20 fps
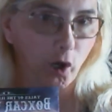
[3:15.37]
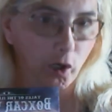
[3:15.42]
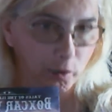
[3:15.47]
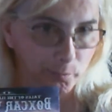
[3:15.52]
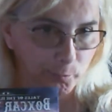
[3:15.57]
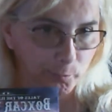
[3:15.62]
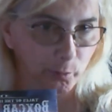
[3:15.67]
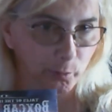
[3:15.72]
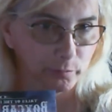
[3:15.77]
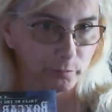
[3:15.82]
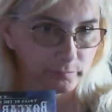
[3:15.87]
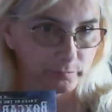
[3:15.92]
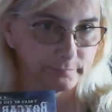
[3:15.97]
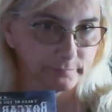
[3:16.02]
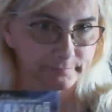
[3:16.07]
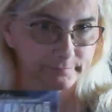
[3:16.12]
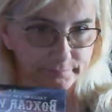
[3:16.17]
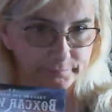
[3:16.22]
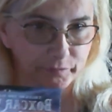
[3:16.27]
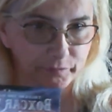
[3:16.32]
Go to
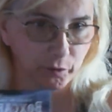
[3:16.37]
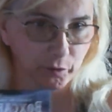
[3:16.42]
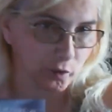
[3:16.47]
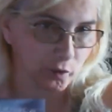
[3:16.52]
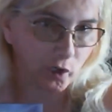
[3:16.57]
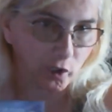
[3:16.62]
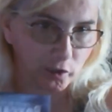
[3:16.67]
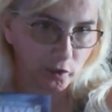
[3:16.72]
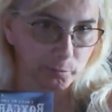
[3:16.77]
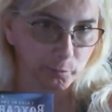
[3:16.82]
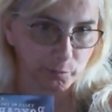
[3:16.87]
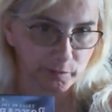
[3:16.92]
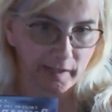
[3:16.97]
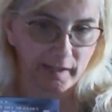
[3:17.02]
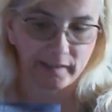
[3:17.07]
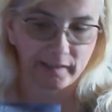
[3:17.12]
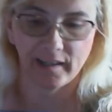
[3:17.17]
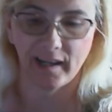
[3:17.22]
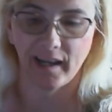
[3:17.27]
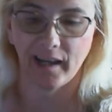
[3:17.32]
audible.com.
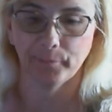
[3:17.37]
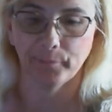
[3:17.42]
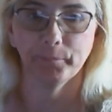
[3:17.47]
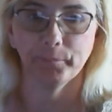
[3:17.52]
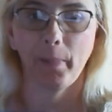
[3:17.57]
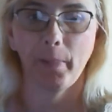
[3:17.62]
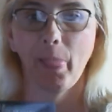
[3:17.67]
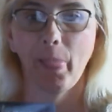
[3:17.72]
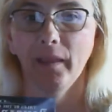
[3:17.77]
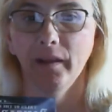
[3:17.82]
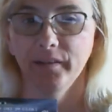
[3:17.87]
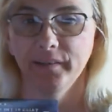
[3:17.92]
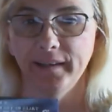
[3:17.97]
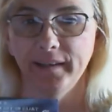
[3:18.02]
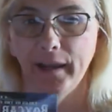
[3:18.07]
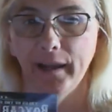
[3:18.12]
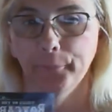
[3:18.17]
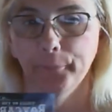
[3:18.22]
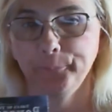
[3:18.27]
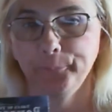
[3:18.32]
Now,
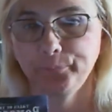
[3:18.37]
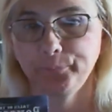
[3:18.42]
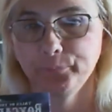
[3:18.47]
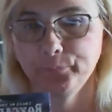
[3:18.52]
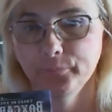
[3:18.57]
this is